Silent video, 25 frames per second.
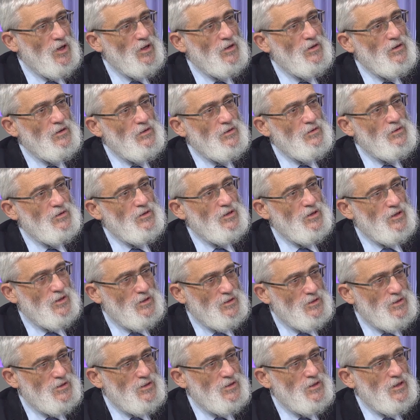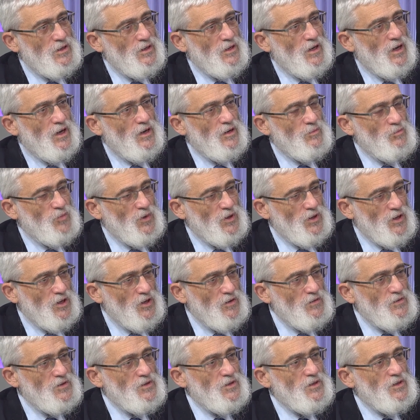he thinks and
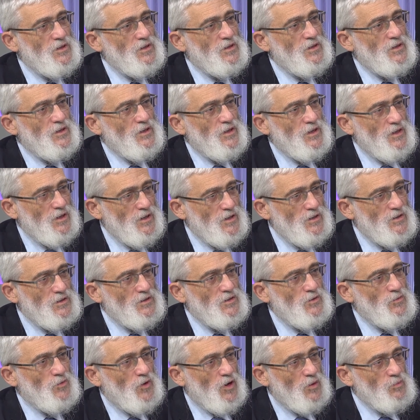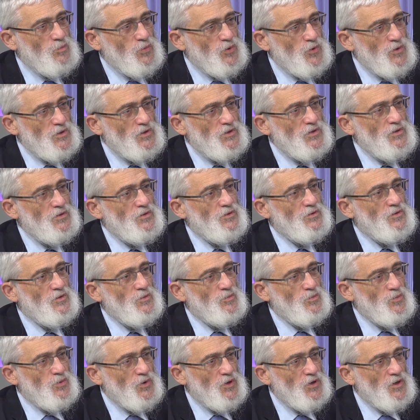believes that he is the right person to
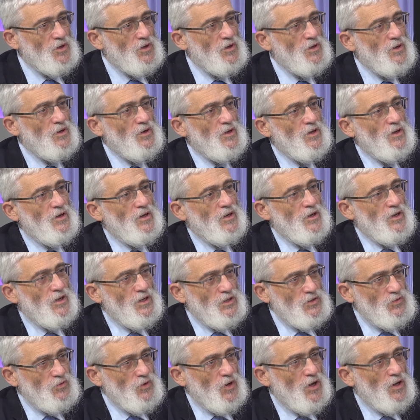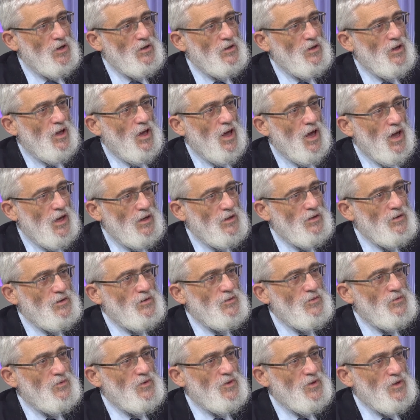bring Israel out
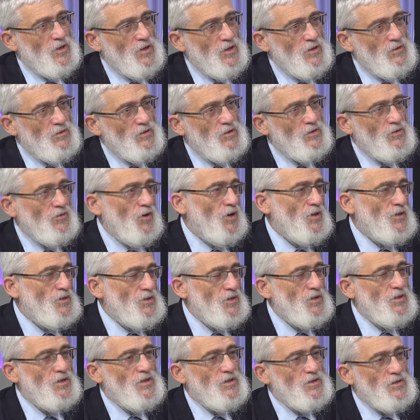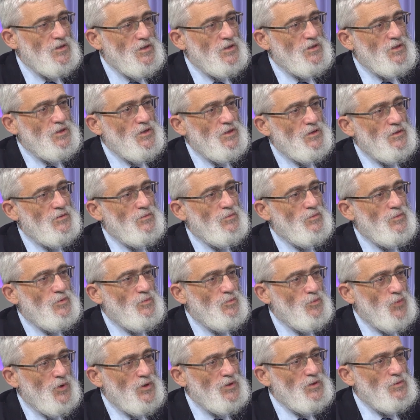of the threats that exist at the
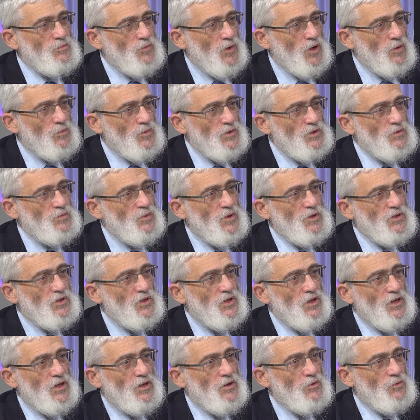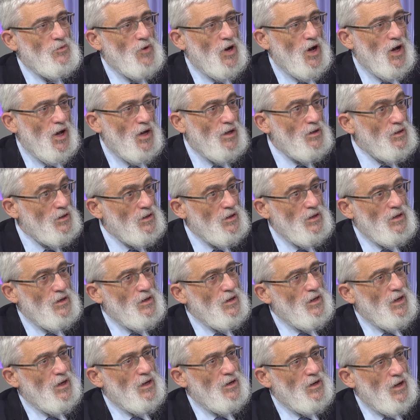present moment, especially Iran
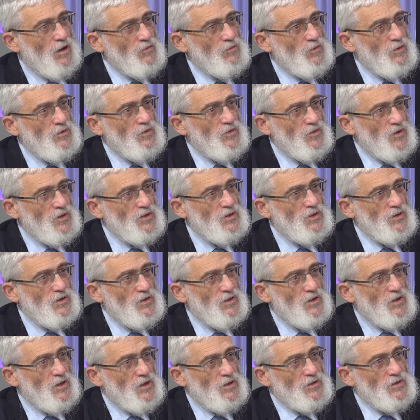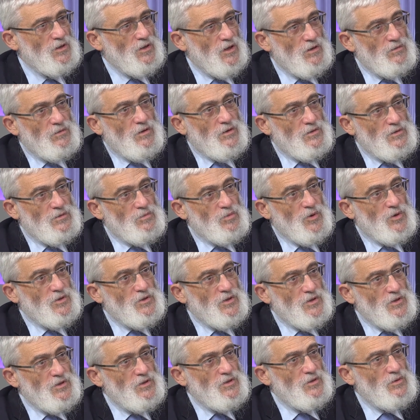and other threats that he gets. And I suppose
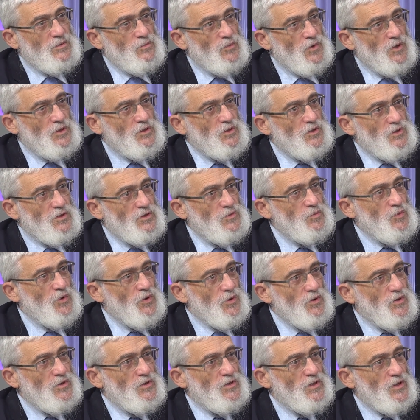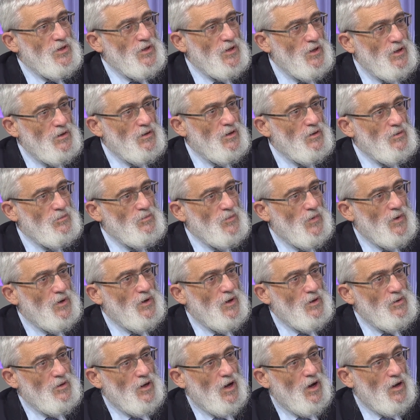he's the most experienced, and
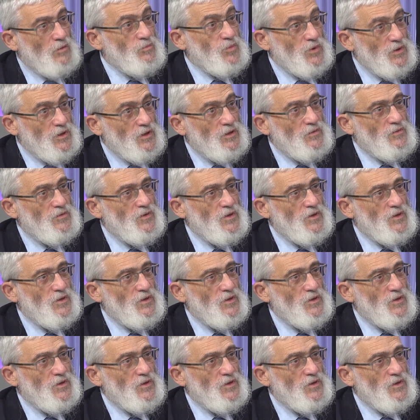I believe that